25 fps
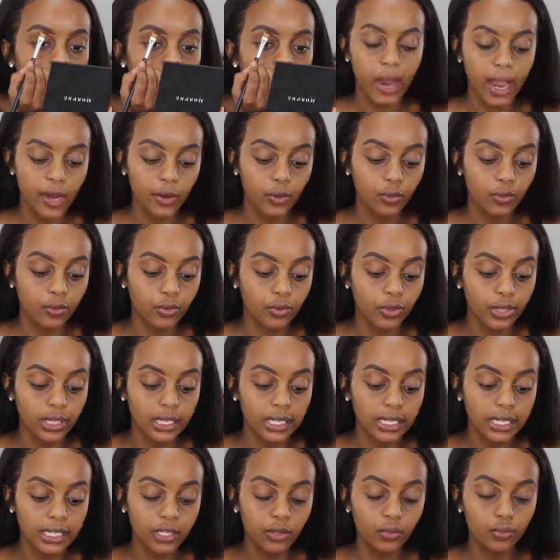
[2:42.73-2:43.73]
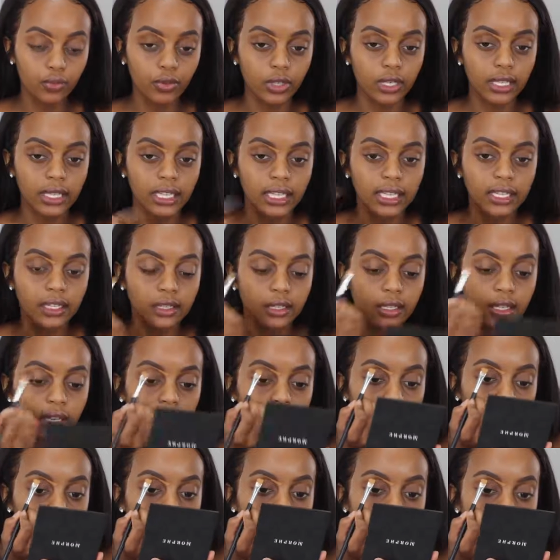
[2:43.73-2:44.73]
I really
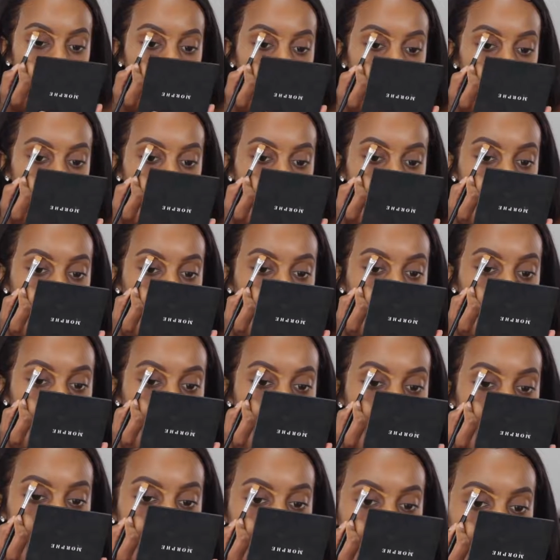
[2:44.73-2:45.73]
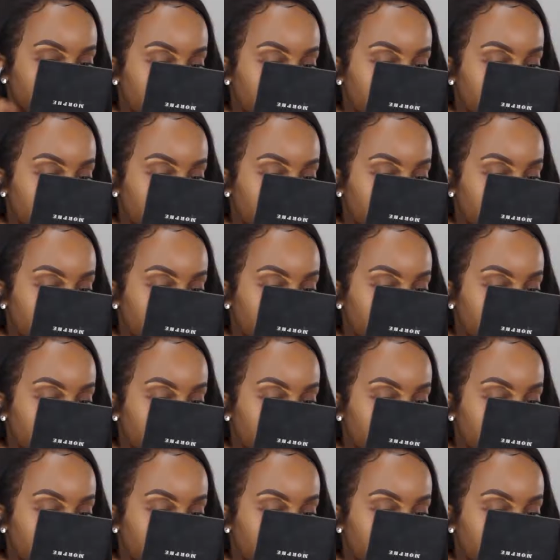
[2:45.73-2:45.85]
love this concealer.